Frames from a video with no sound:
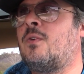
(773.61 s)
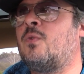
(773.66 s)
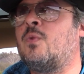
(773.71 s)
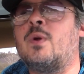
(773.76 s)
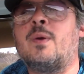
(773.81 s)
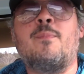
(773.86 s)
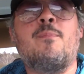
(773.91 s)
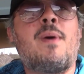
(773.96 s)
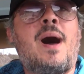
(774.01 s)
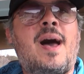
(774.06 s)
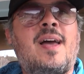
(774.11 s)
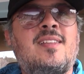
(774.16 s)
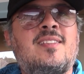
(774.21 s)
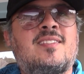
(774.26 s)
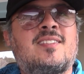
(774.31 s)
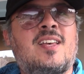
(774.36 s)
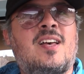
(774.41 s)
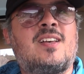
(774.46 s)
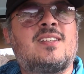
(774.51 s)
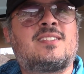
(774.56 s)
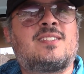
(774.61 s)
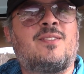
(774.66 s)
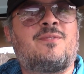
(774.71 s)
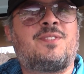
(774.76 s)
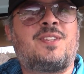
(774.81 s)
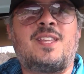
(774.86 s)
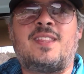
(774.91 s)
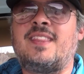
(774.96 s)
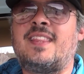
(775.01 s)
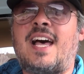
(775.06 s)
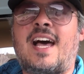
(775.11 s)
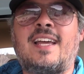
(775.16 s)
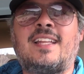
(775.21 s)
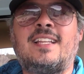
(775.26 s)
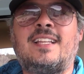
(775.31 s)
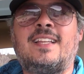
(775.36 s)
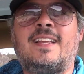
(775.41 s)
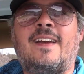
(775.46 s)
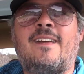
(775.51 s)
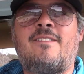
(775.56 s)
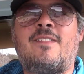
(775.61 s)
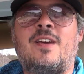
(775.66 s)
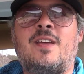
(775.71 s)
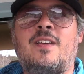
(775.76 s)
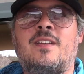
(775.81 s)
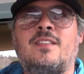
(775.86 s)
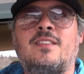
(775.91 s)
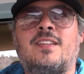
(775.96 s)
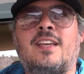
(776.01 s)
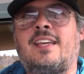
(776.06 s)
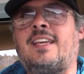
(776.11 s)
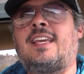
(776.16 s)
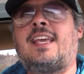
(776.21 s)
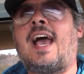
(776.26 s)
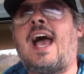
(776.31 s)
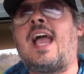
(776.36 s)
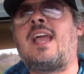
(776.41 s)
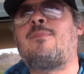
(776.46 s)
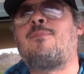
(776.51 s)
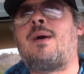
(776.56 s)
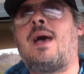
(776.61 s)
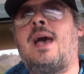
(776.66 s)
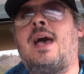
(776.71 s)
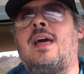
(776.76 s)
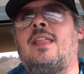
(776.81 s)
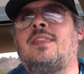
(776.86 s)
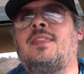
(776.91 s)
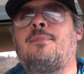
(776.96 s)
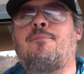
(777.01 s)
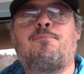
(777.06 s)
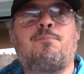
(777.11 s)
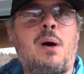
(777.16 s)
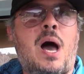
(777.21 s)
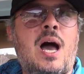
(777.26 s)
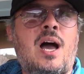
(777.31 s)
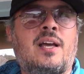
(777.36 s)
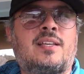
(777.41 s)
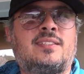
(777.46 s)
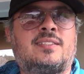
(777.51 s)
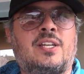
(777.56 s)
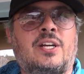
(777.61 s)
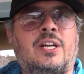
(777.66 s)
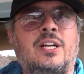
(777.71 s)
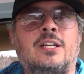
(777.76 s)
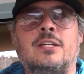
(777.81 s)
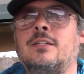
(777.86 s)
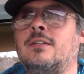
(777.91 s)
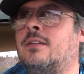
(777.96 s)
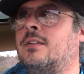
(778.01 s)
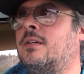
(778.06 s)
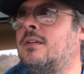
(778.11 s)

Reminds us of the 911, the Cayenne, the Boxster,